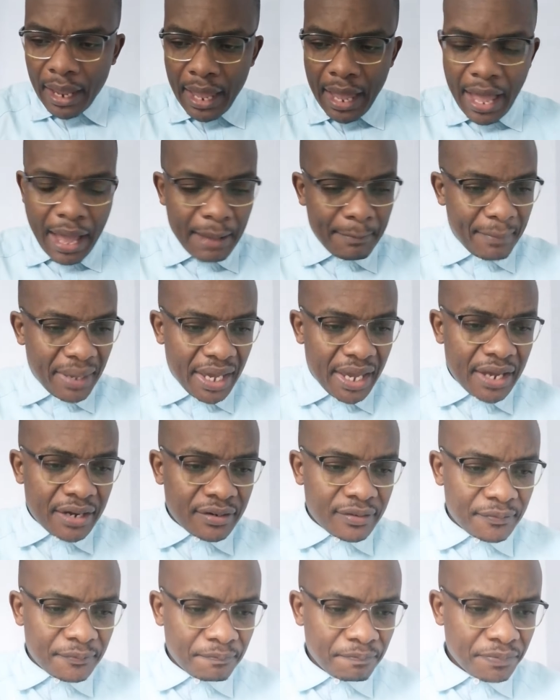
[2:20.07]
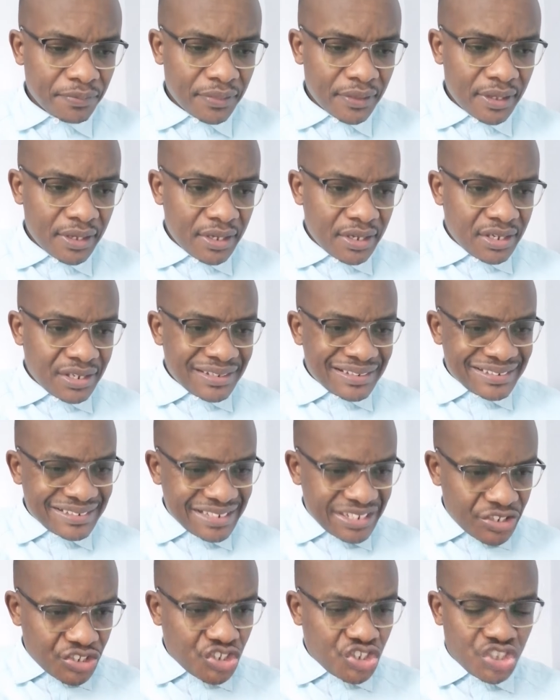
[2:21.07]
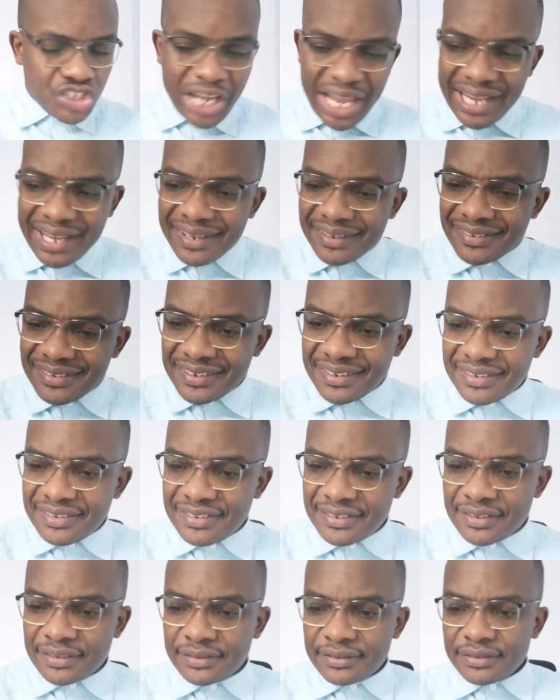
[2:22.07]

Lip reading: Amen. Rejected